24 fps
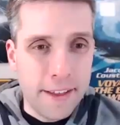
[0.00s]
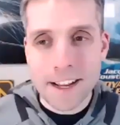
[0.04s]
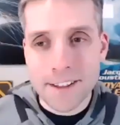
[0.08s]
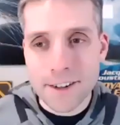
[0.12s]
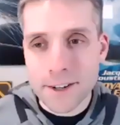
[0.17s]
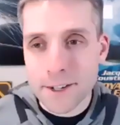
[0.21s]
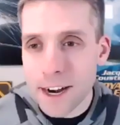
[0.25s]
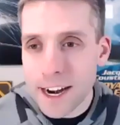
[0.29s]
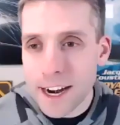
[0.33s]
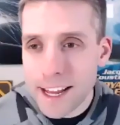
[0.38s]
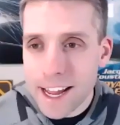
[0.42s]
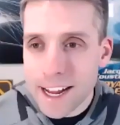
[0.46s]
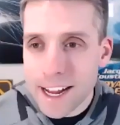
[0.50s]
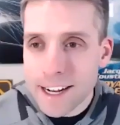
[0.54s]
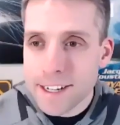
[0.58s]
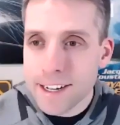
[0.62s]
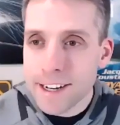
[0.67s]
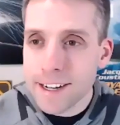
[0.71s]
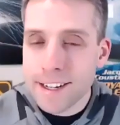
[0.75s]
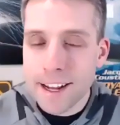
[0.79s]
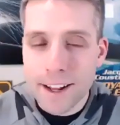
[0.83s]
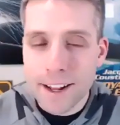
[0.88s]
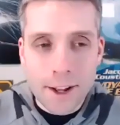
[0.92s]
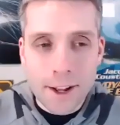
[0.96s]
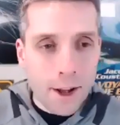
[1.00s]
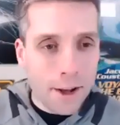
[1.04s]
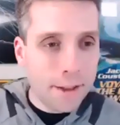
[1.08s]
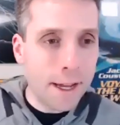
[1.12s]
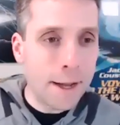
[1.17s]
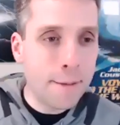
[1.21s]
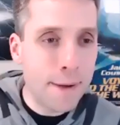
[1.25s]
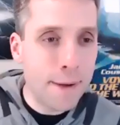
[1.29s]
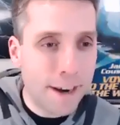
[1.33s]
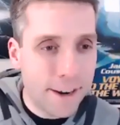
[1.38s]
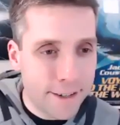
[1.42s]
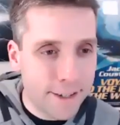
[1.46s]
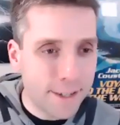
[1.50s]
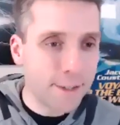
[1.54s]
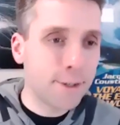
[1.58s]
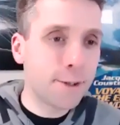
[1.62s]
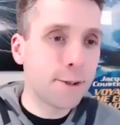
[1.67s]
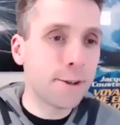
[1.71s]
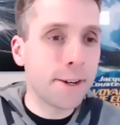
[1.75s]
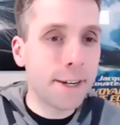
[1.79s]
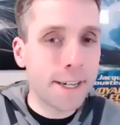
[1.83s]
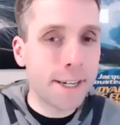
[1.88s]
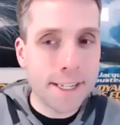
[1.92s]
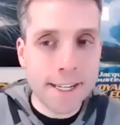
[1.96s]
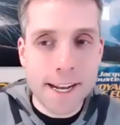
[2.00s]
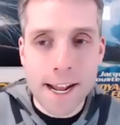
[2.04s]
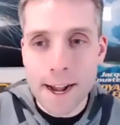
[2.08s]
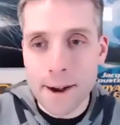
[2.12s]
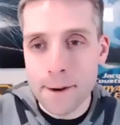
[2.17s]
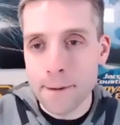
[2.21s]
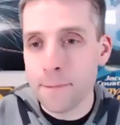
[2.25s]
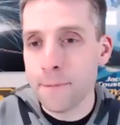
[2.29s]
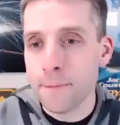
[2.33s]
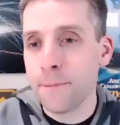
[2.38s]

They're trying to get you to tell all the embarrassing stories now.